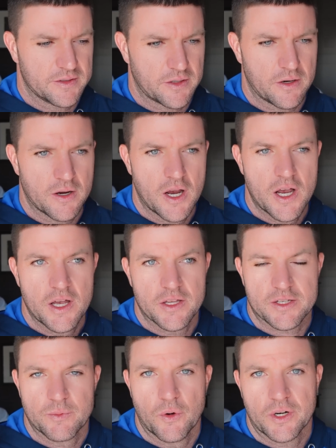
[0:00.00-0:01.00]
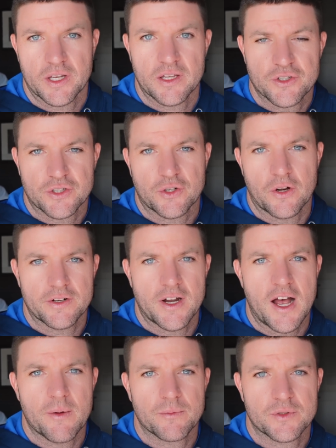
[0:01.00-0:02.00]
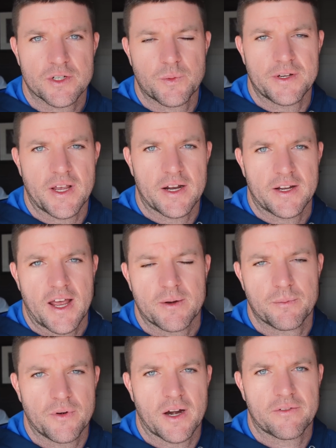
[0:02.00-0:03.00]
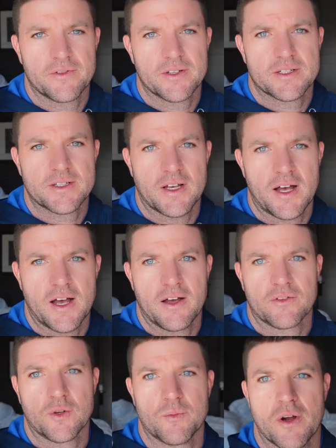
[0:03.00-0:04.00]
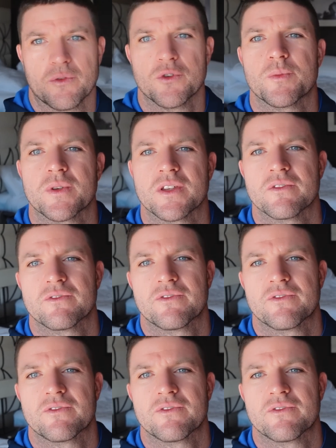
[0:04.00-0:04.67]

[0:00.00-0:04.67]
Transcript: So this morning, just gotten up, just went down and had breakfast. I've got my roomie